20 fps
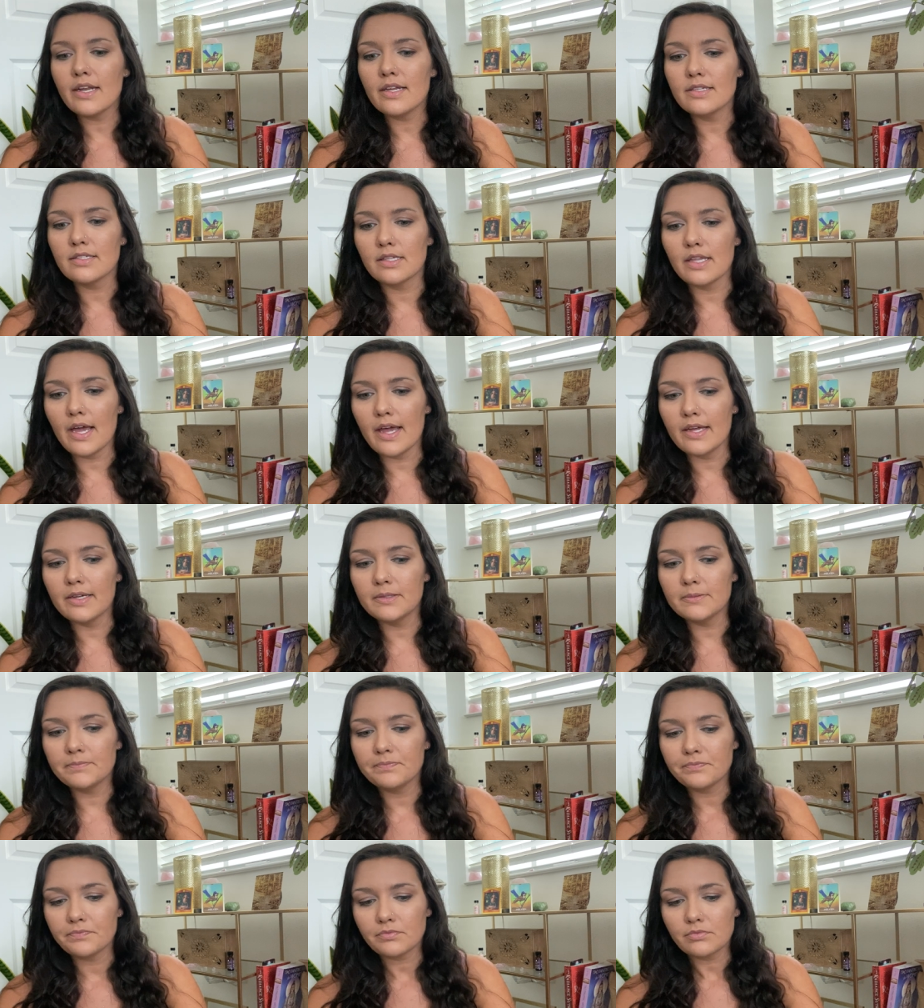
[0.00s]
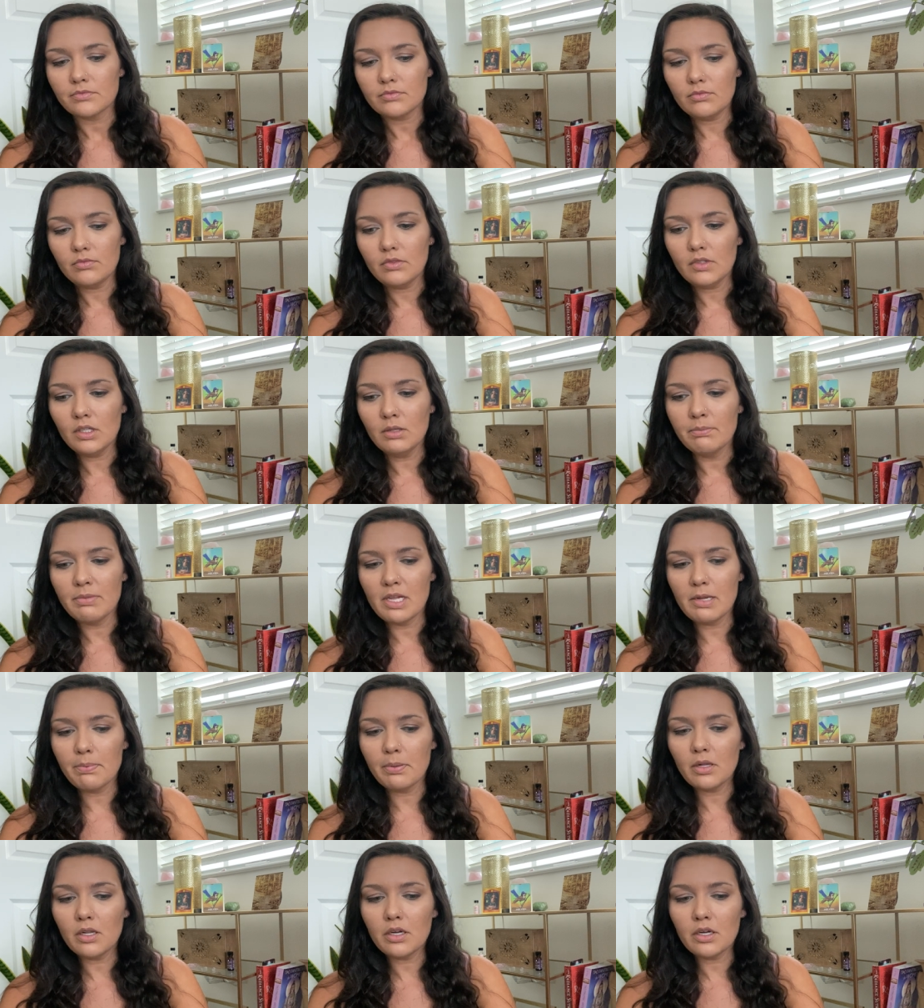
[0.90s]
is that
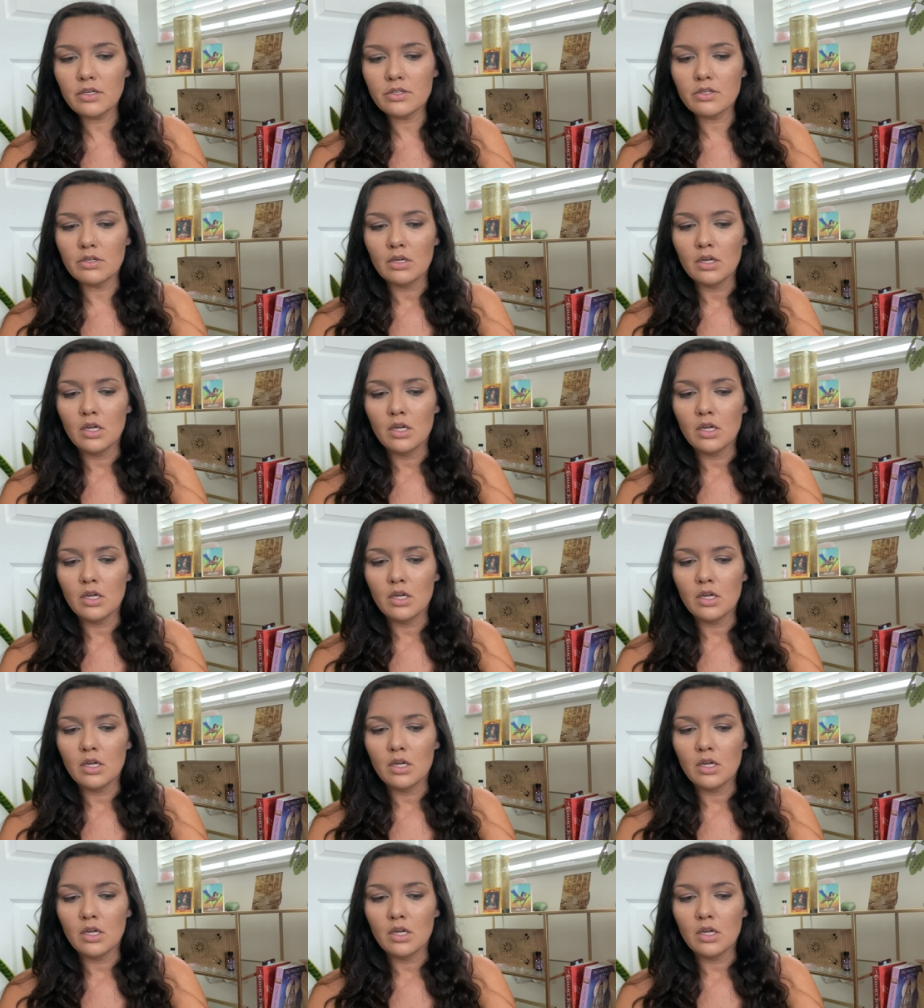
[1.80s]
people are,